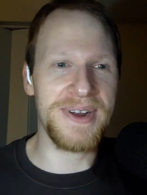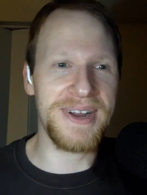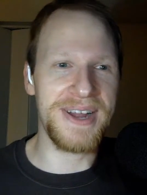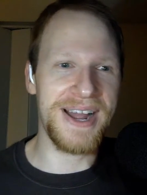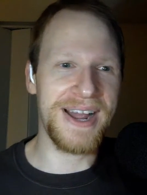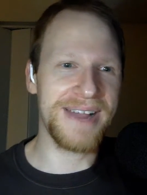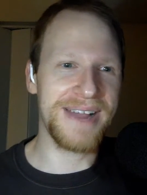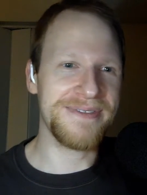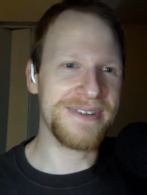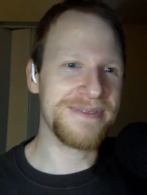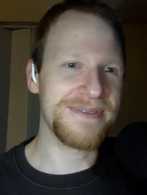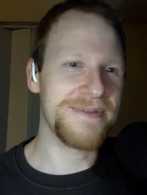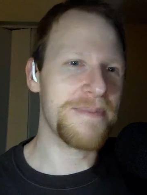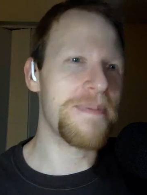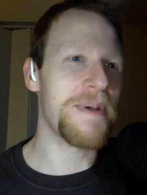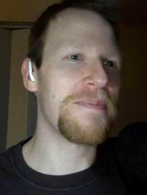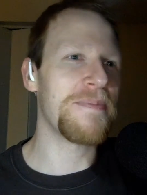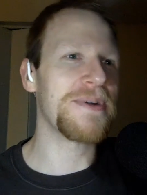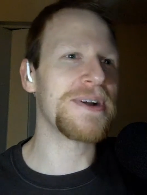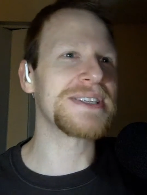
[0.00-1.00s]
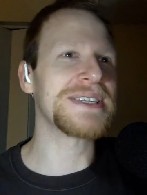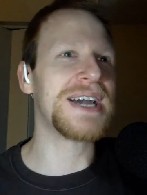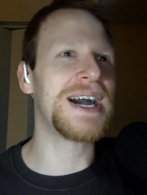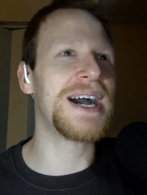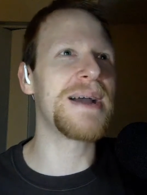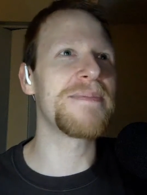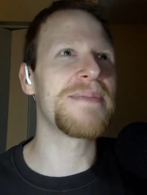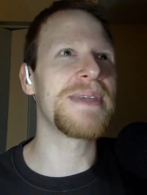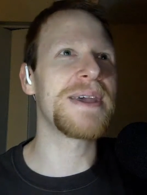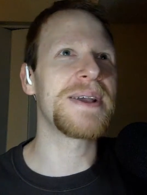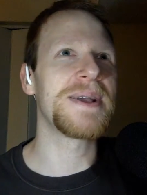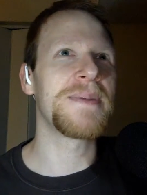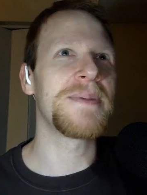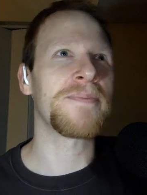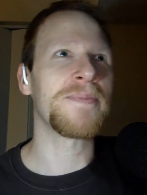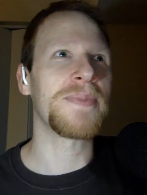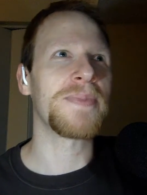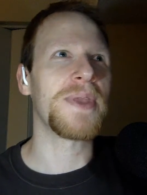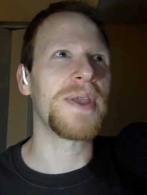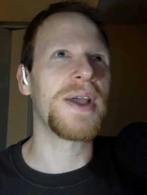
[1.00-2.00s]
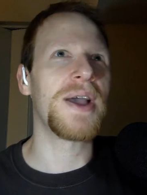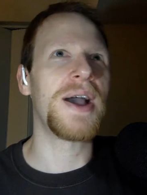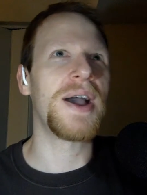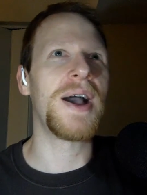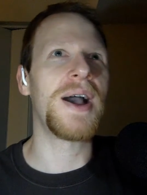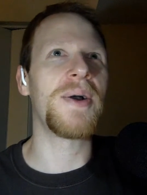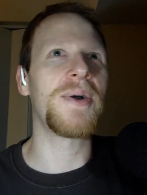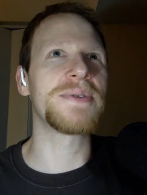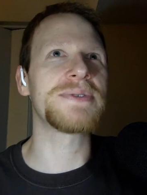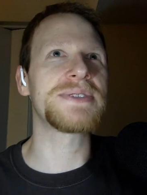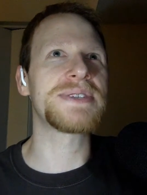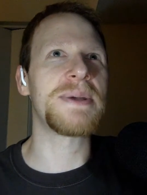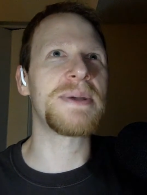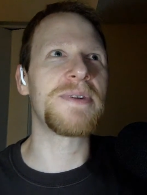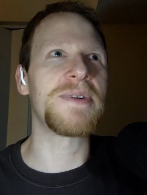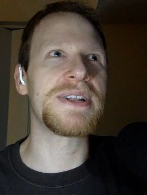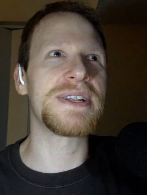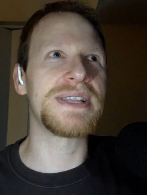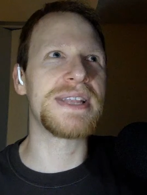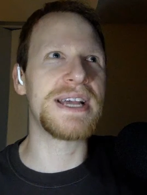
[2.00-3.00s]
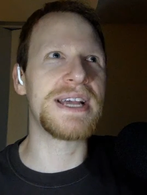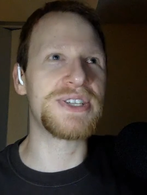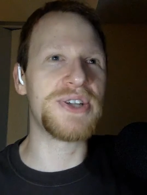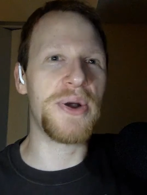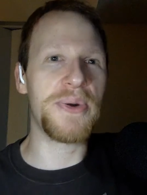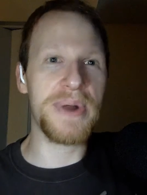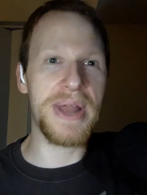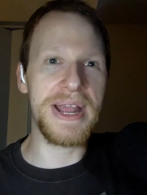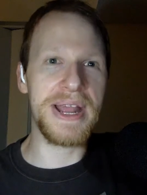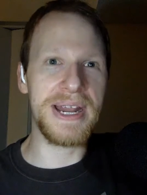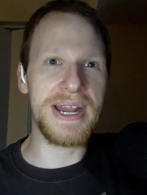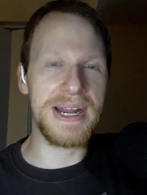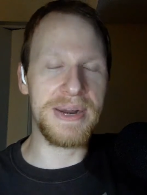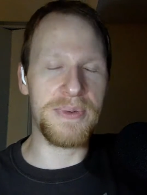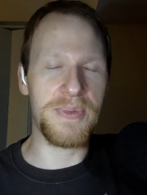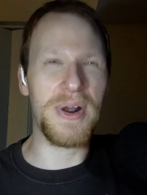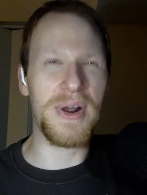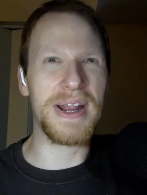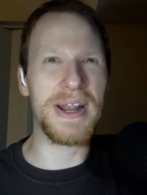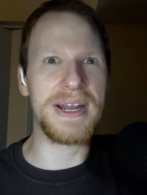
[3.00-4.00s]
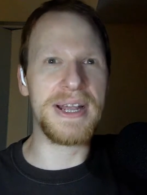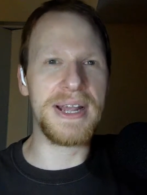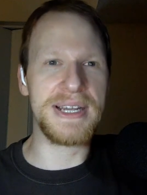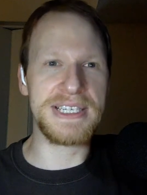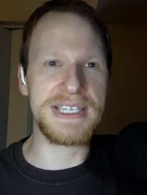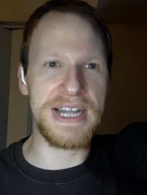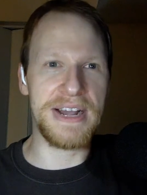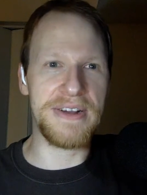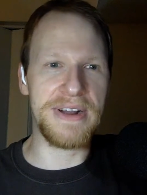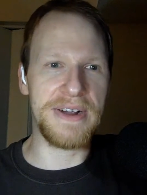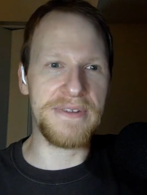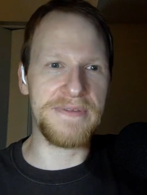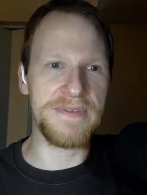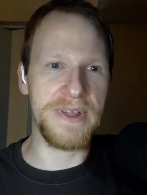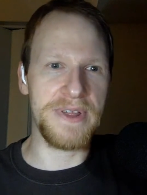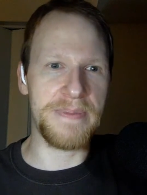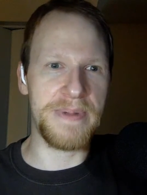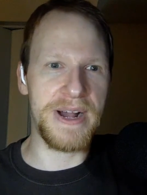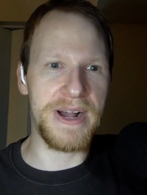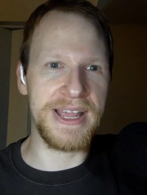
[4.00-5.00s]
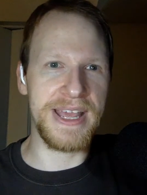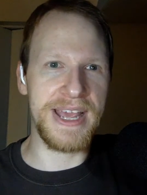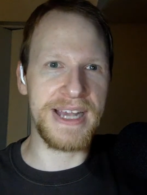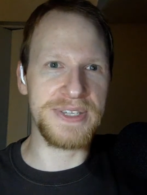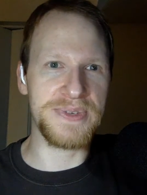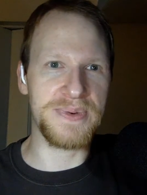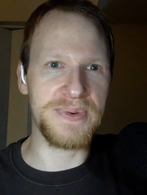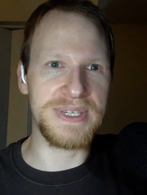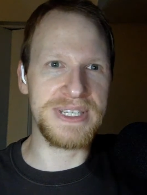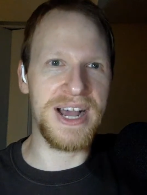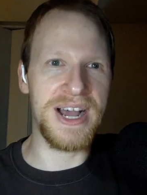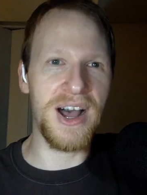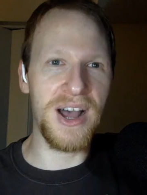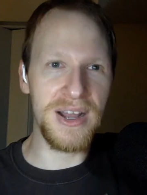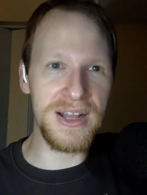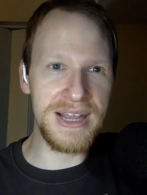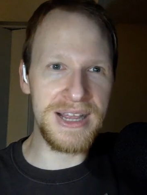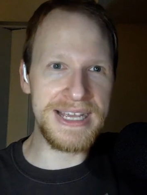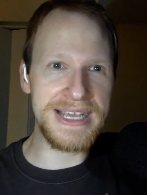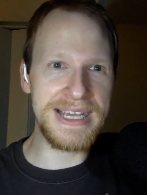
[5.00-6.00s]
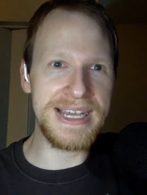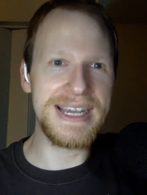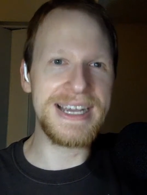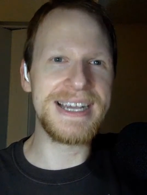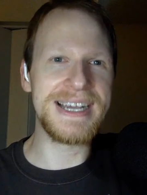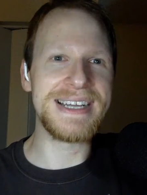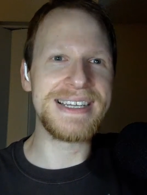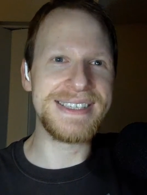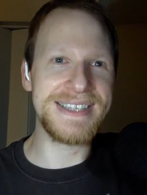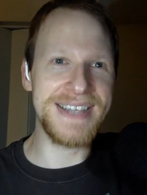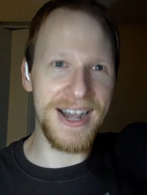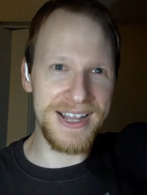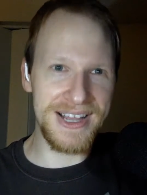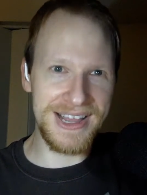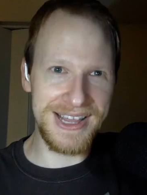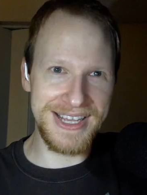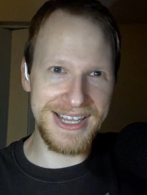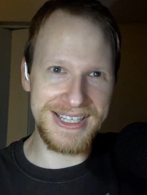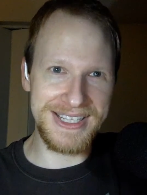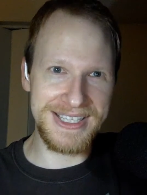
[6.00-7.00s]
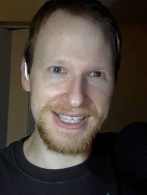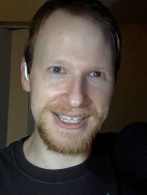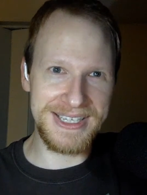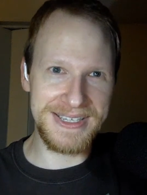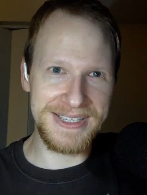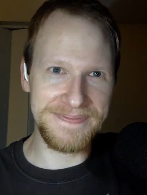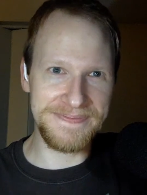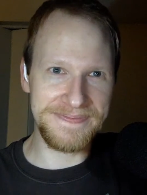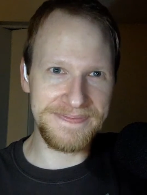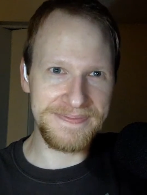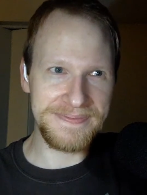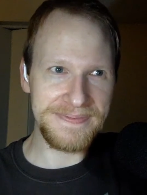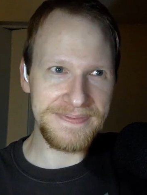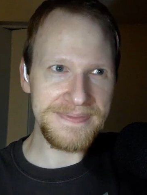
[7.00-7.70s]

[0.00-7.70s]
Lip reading: Or I remember a time that someone that donated and wanted a shout out for their podcast was Ugly Ducklings.